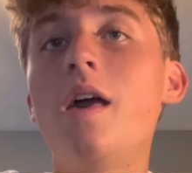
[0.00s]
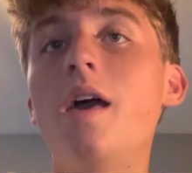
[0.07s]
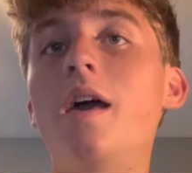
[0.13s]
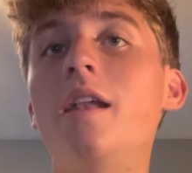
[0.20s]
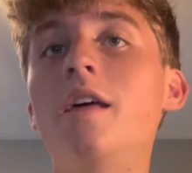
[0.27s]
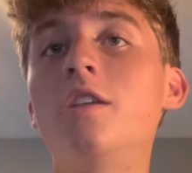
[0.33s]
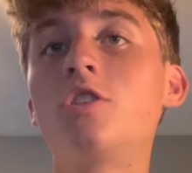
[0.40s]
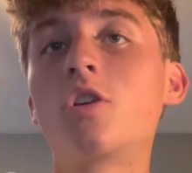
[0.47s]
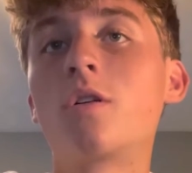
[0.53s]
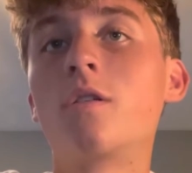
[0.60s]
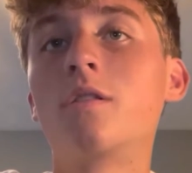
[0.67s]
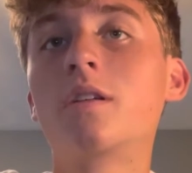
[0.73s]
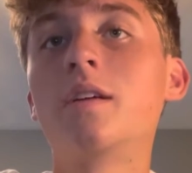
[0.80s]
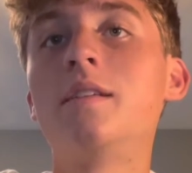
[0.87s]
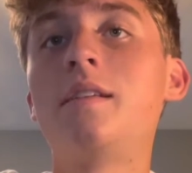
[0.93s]
and in
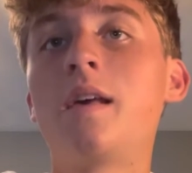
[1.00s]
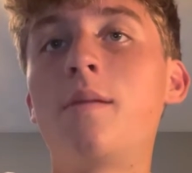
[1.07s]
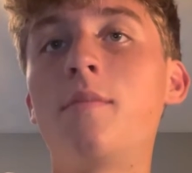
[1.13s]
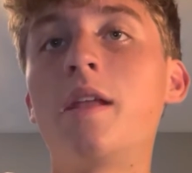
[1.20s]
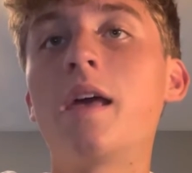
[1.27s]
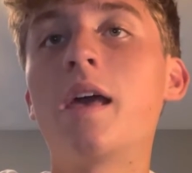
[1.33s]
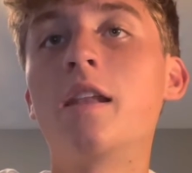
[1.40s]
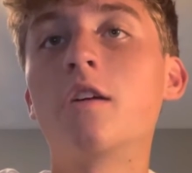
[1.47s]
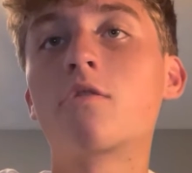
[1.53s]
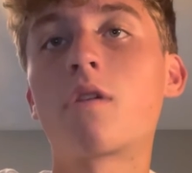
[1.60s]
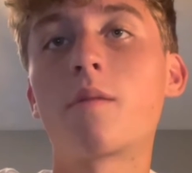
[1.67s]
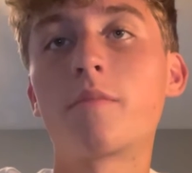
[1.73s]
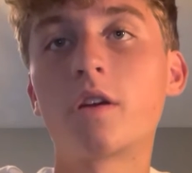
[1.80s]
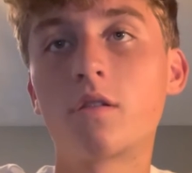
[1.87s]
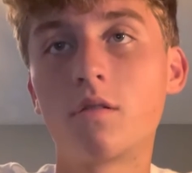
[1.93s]
turn contaminate any
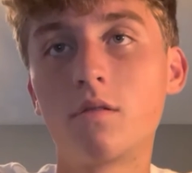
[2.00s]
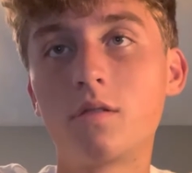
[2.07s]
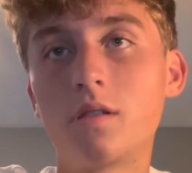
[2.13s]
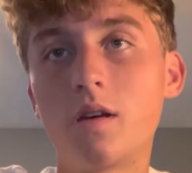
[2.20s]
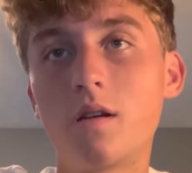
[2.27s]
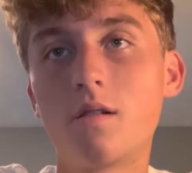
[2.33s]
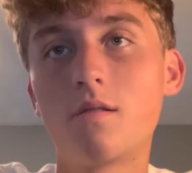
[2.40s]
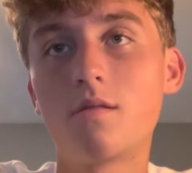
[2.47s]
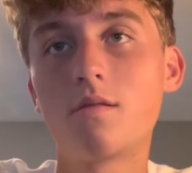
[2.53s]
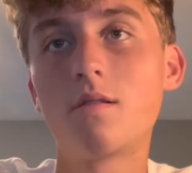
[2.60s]
crop that grows there.